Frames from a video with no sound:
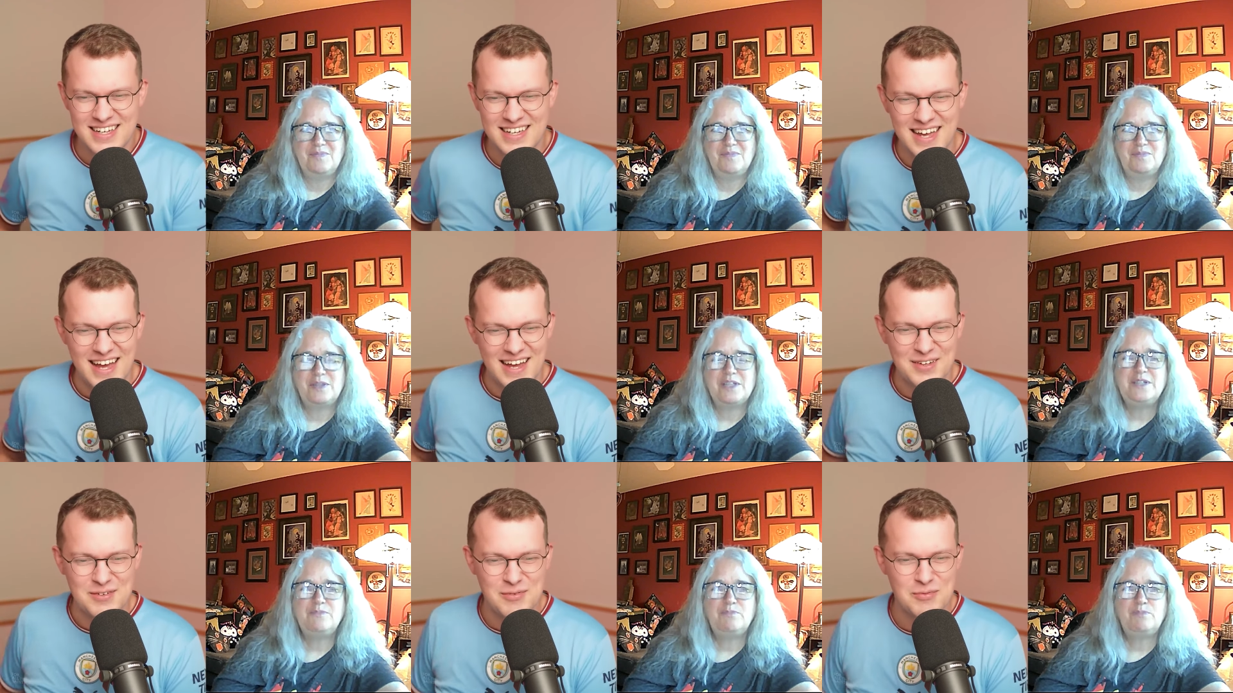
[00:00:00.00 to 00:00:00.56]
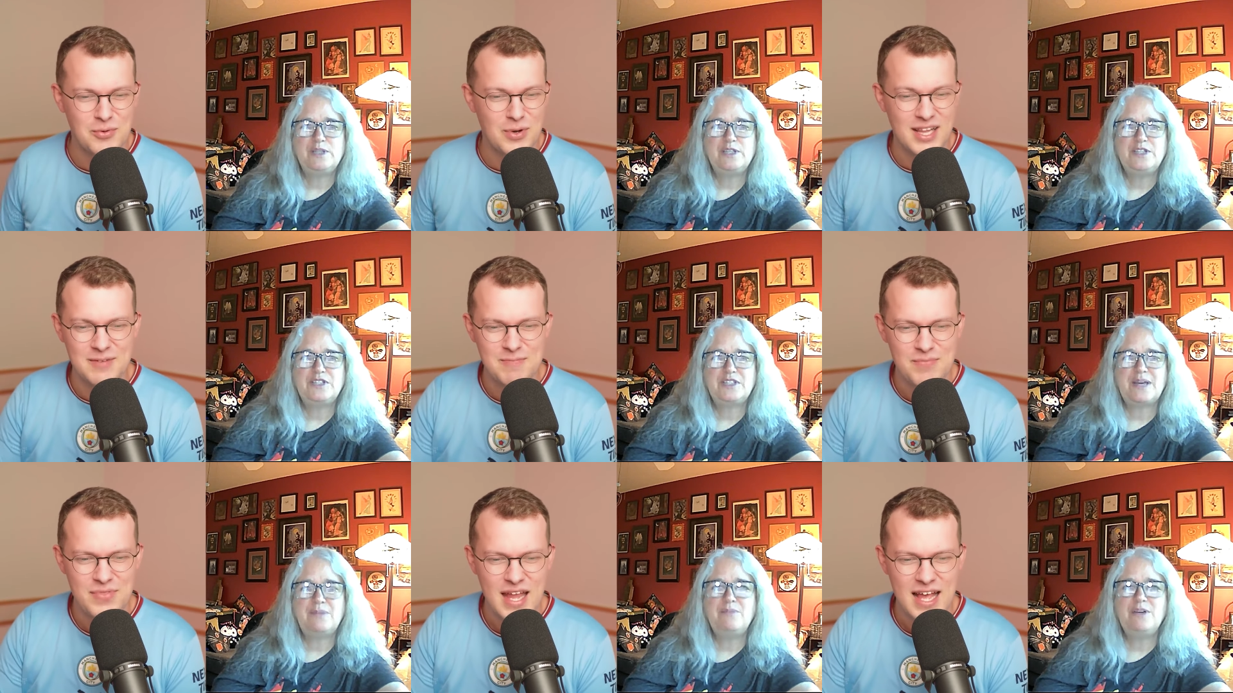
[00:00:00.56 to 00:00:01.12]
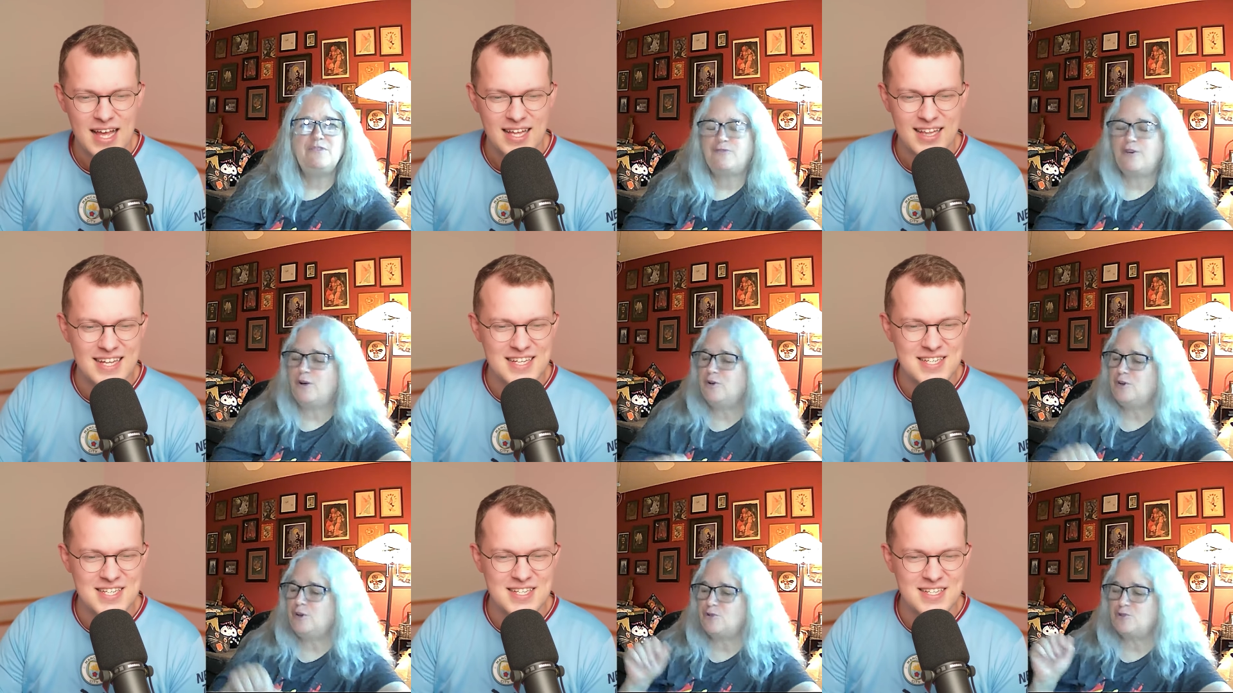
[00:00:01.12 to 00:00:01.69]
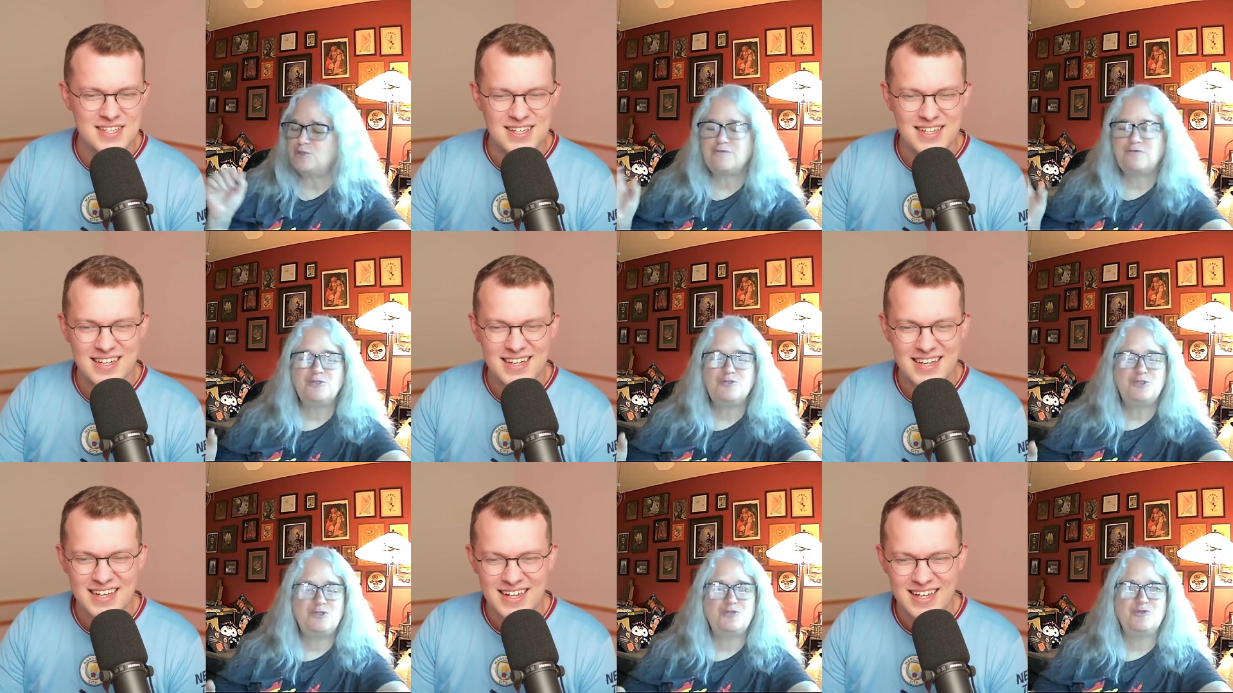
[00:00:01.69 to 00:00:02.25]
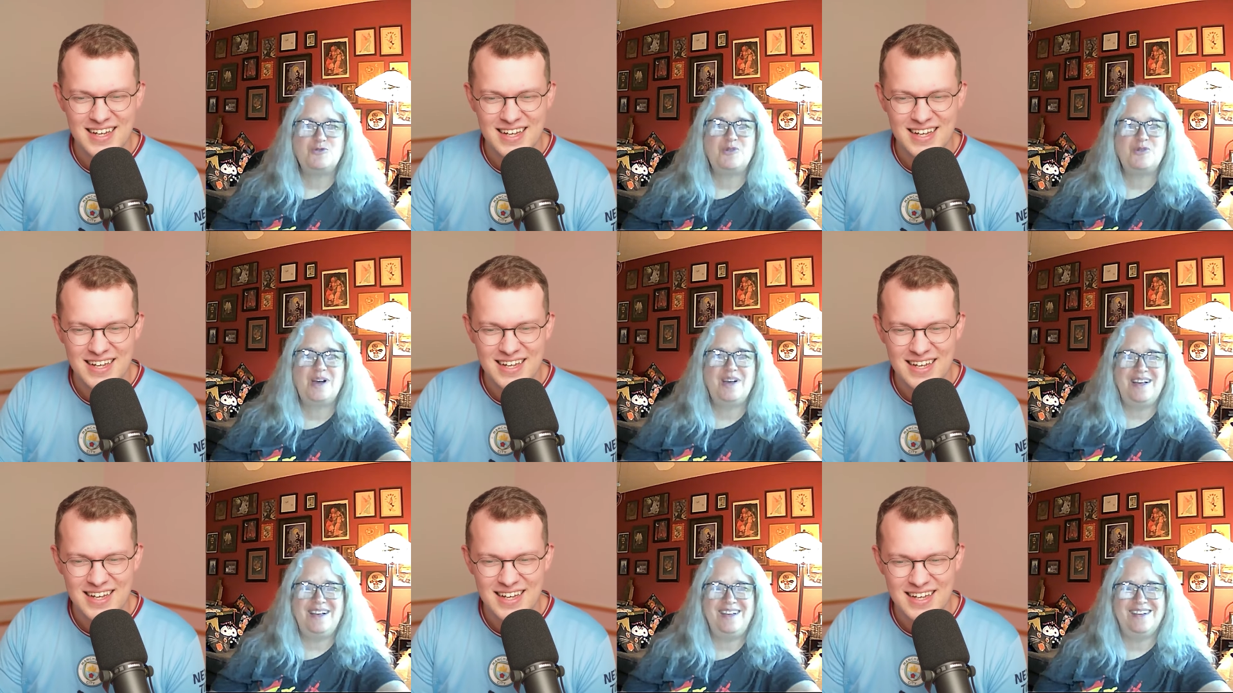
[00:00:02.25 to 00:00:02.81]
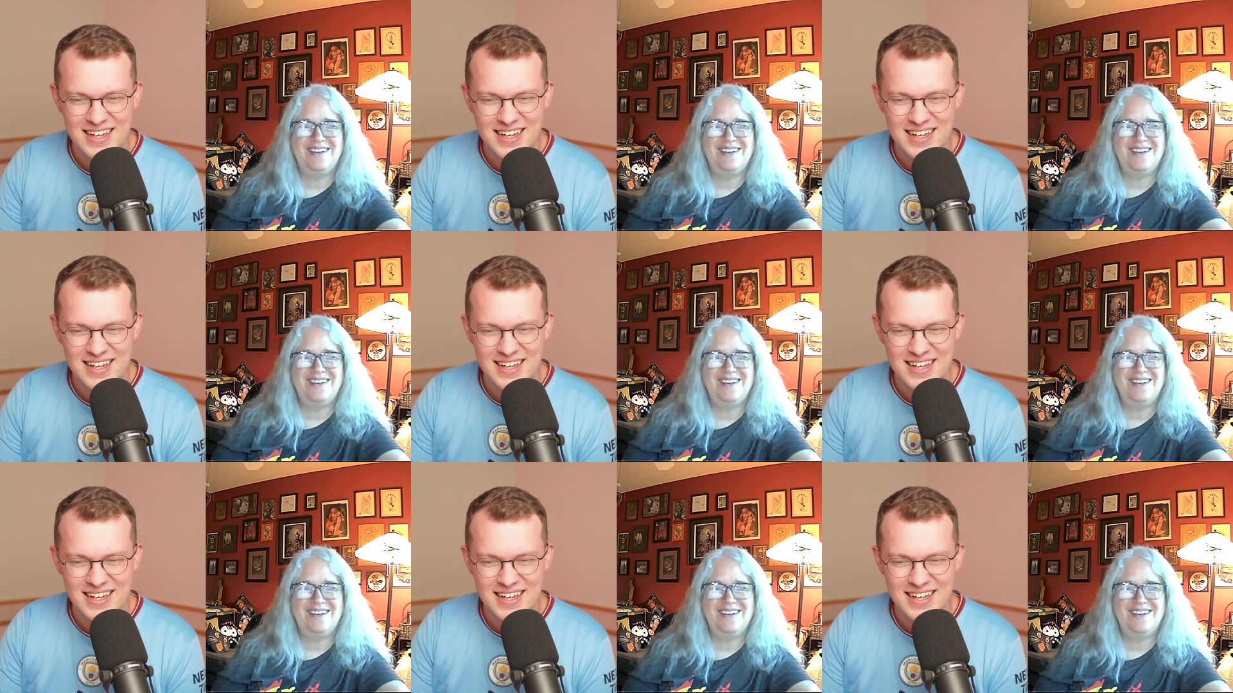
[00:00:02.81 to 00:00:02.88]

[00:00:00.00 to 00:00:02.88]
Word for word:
Speaker 1: Yeah, wait.
Speaker 2: Send me photos if you do.